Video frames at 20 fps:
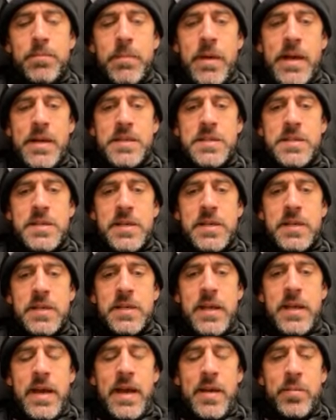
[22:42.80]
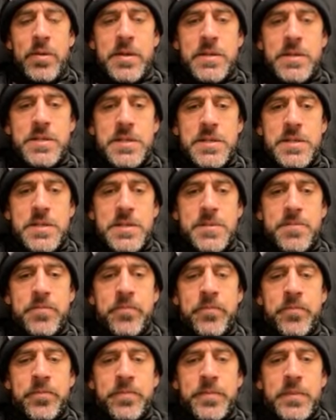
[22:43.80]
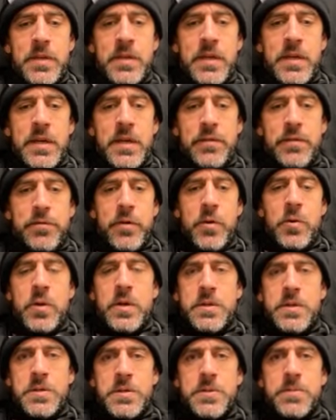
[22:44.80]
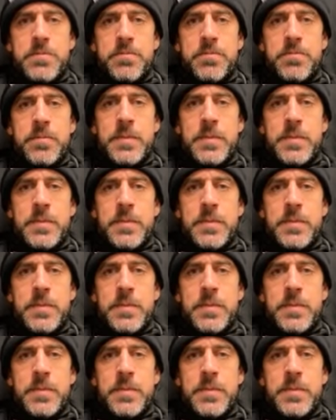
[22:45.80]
mindset and habits and focus.